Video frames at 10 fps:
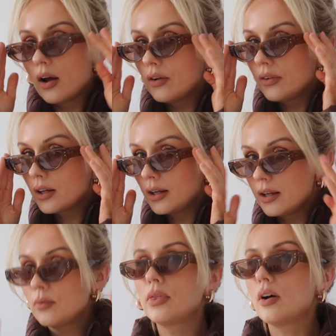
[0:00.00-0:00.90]

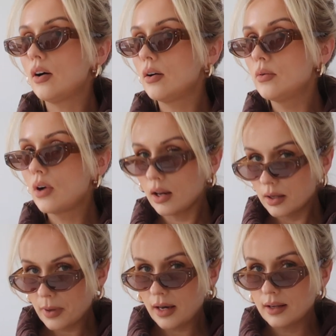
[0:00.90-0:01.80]
perfectly with the whole
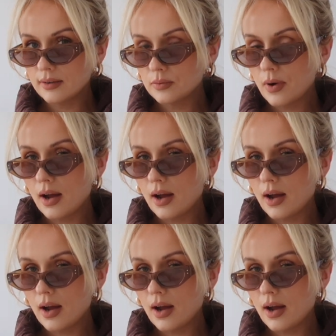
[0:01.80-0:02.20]
color palette as